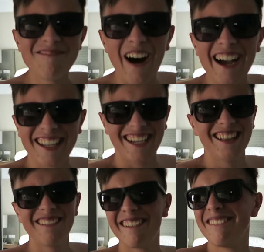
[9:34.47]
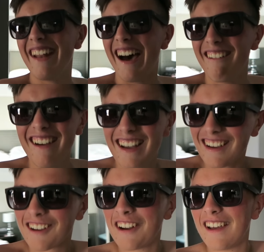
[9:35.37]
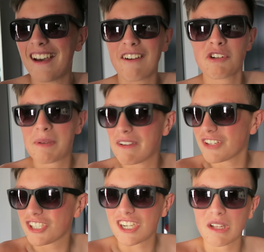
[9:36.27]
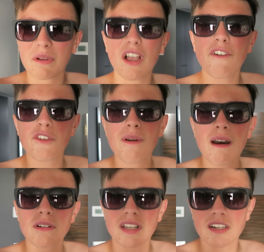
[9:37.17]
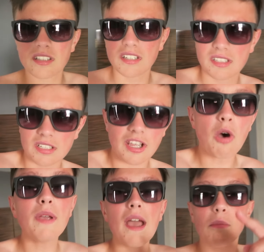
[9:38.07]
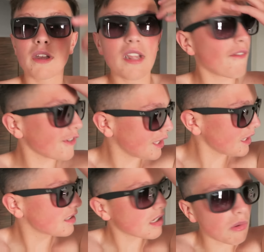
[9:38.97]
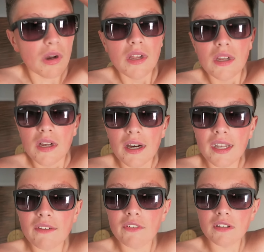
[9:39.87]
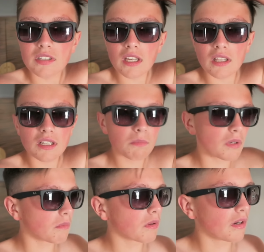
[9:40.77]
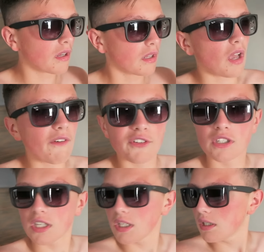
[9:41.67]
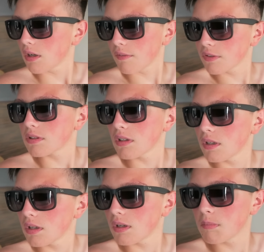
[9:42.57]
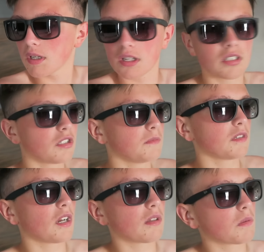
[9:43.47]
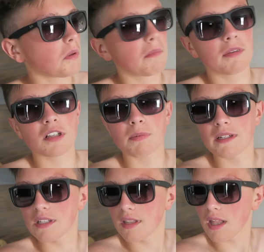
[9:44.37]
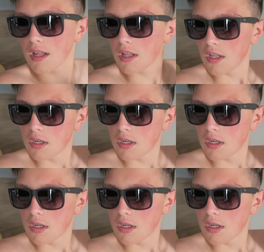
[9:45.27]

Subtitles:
We're back in the room now. Gonna have a bit of a chill. We got a few hours actually until. We're gonna go for tea too. I didn't even say that, did we? We're gonna go for tea. Obviously, I mean, I assume you guys are probably expecting that.